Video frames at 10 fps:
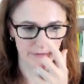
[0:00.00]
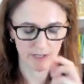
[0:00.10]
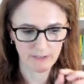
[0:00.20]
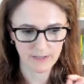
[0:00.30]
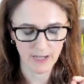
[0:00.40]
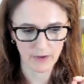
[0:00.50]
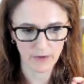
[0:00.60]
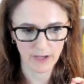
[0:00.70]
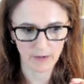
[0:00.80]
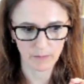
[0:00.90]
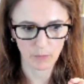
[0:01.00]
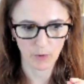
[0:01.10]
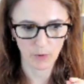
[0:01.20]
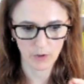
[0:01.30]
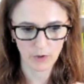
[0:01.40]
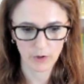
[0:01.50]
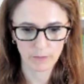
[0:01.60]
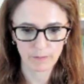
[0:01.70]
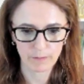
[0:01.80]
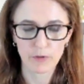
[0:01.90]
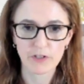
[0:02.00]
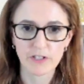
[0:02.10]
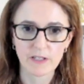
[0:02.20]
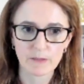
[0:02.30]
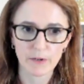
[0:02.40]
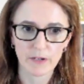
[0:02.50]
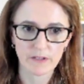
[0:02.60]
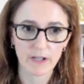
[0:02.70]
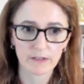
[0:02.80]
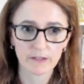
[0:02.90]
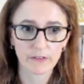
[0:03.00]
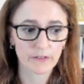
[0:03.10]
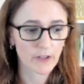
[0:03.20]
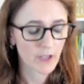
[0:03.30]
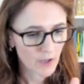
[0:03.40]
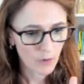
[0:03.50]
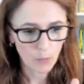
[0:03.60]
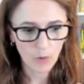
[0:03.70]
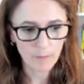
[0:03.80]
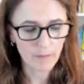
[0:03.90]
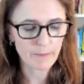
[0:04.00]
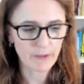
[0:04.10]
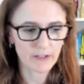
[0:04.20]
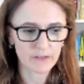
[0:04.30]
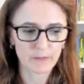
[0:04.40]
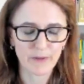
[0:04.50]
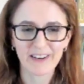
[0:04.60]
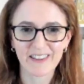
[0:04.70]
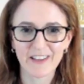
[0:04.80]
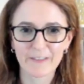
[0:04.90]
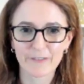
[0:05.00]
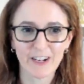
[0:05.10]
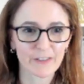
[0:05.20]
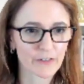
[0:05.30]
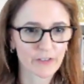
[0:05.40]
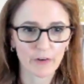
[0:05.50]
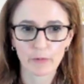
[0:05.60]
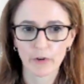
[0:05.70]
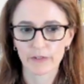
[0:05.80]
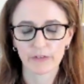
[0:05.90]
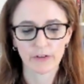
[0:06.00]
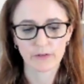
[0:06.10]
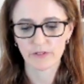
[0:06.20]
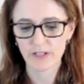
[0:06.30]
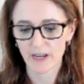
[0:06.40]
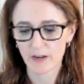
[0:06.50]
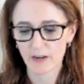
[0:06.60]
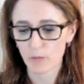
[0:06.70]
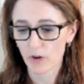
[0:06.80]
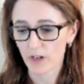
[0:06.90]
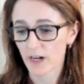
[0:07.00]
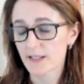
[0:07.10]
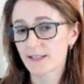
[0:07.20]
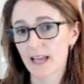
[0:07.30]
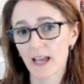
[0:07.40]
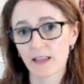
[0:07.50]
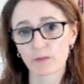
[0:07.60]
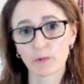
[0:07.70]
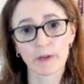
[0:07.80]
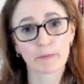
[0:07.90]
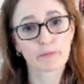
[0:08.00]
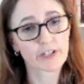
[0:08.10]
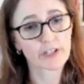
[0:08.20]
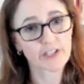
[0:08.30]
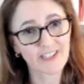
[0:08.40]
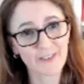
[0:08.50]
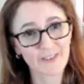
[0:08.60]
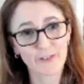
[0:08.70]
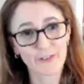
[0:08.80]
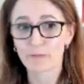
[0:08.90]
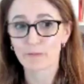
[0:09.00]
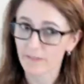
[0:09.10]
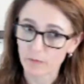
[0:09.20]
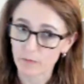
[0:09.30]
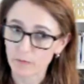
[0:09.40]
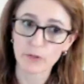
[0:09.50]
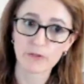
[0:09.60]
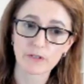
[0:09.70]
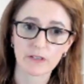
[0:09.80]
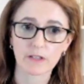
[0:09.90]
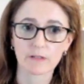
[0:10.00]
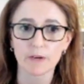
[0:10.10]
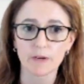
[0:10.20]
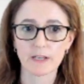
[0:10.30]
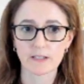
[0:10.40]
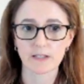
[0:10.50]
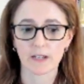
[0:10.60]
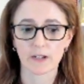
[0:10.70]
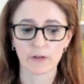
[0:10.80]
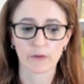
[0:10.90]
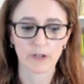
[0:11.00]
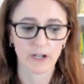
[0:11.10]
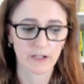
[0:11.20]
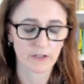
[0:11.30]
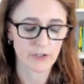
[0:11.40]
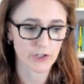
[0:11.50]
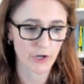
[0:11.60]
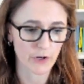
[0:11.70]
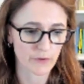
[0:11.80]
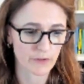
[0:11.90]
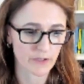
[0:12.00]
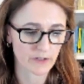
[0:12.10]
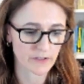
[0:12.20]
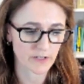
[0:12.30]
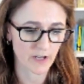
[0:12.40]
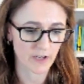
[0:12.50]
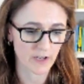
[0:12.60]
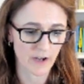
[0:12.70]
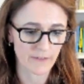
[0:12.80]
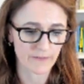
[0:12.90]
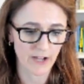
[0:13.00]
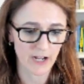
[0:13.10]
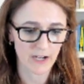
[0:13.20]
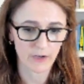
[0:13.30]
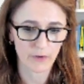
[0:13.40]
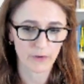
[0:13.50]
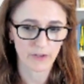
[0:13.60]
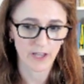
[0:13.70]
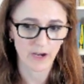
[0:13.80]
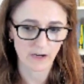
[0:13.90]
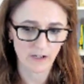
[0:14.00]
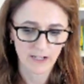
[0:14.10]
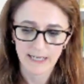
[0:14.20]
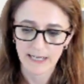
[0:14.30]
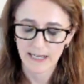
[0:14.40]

and saying, okay, well, what could be pushing this person buttons? What might be undermining their feelings of self-worth and social standing? What can I say that would be appreciative and that might give them a boost, that might, you know, show that I value who they are? So that is all